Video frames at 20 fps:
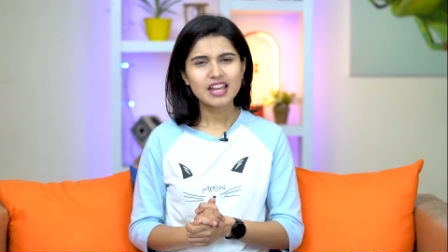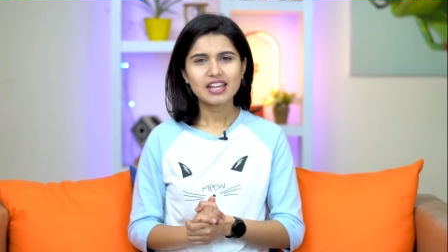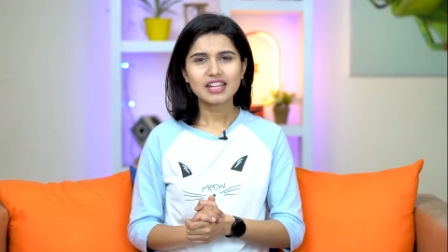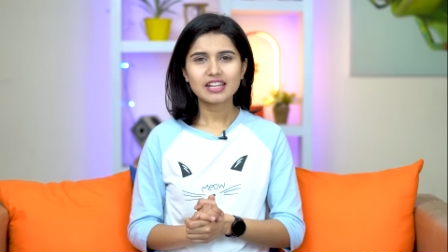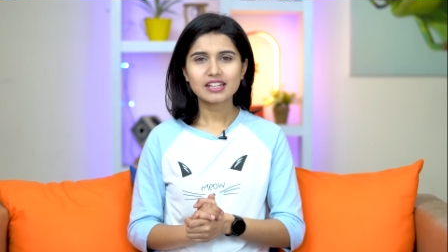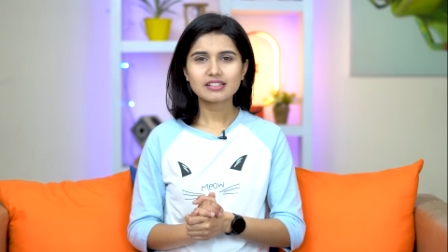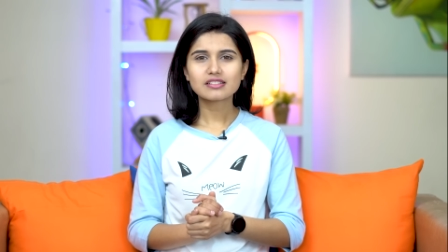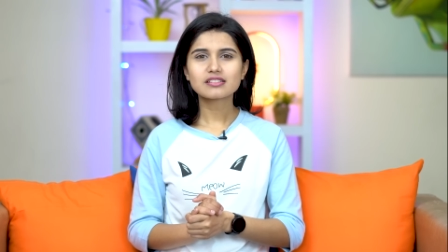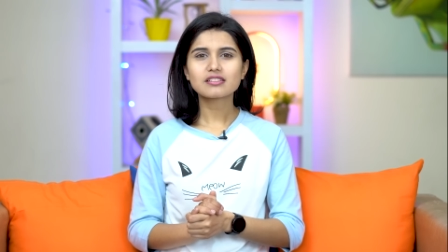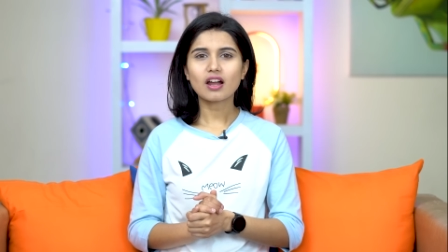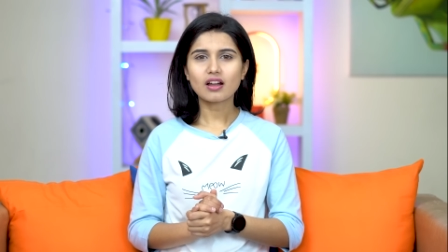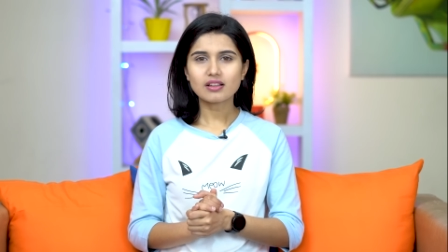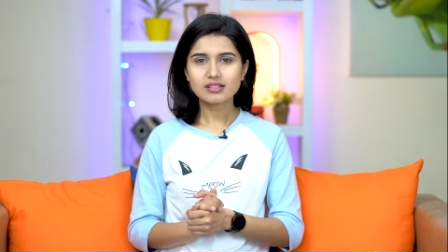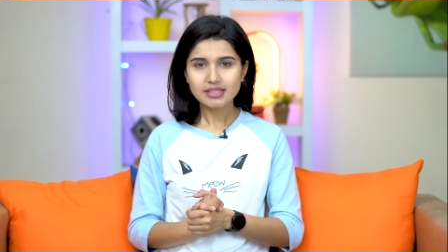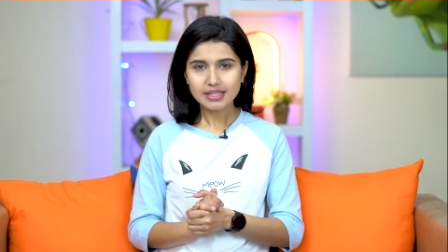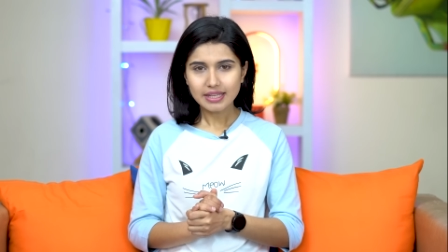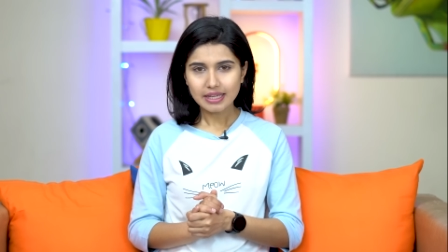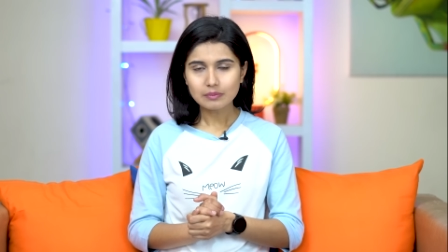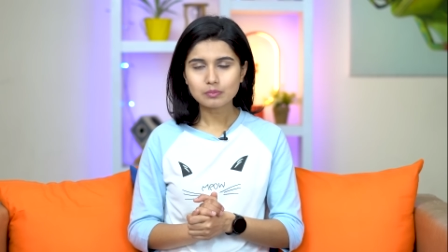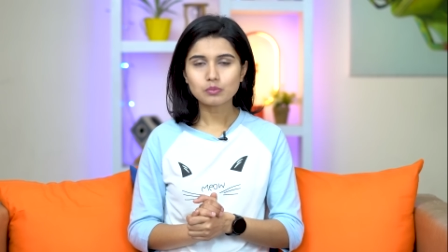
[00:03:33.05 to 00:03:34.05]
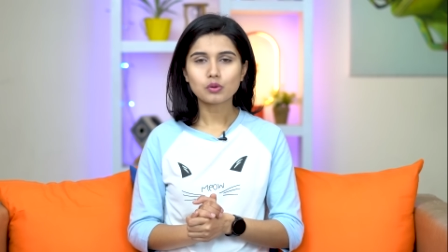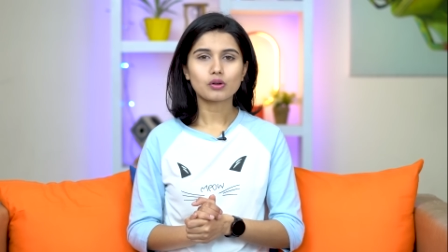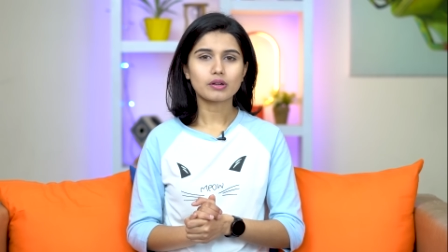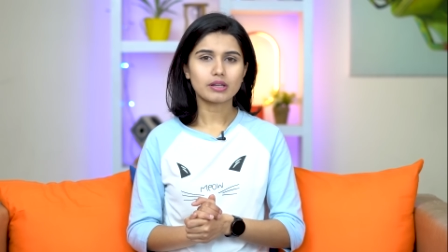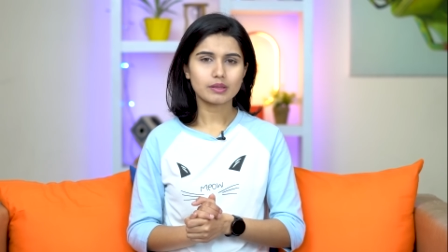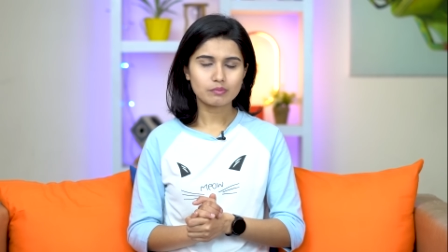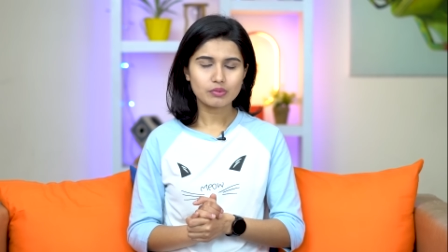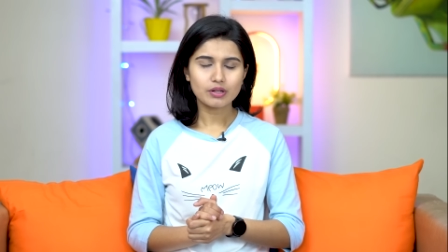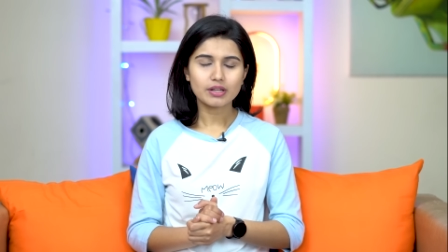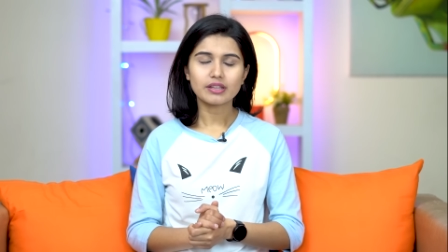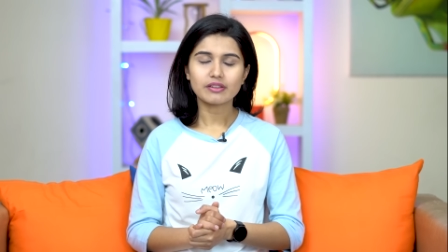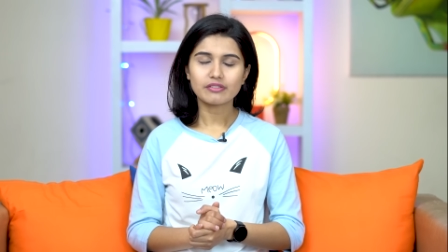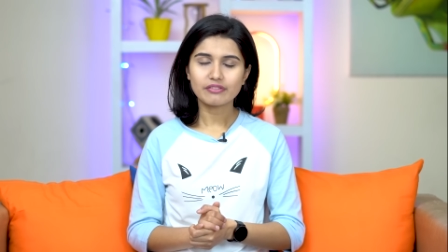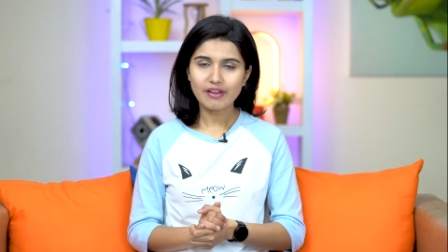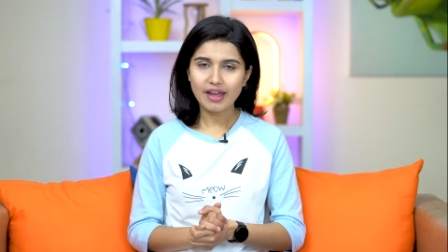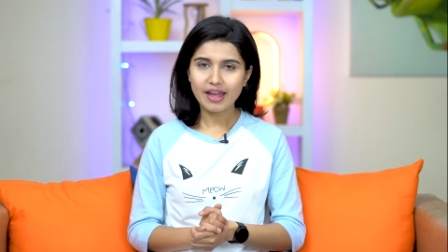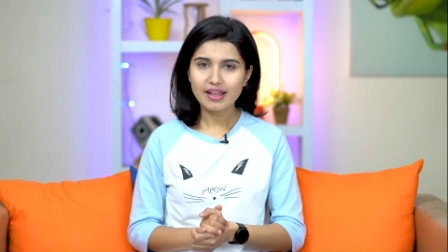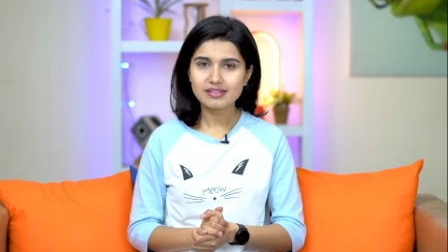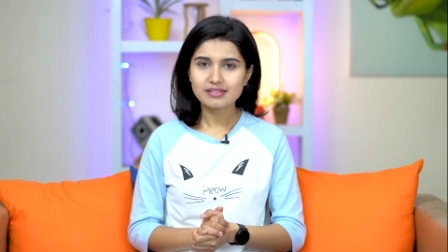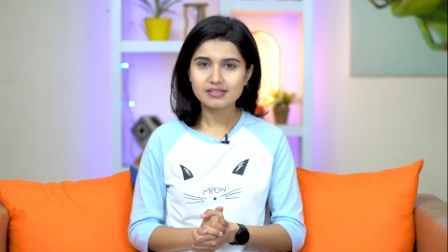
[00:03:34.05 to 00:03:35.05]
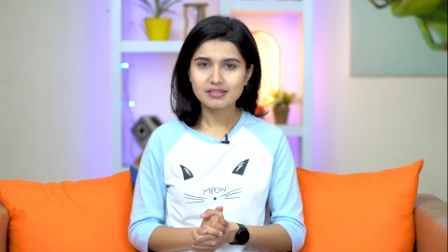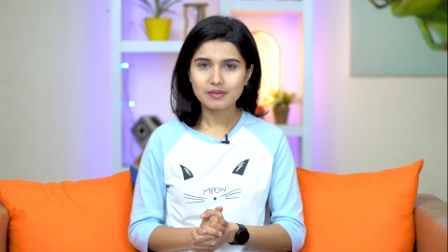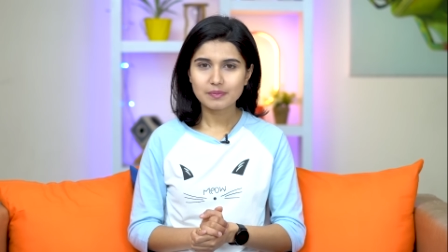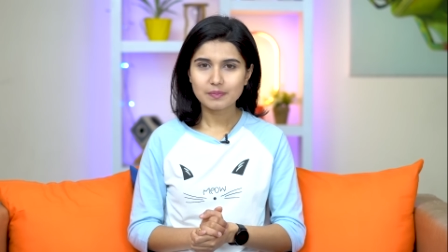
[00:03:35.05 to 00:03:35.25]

it does get boring pretty fast.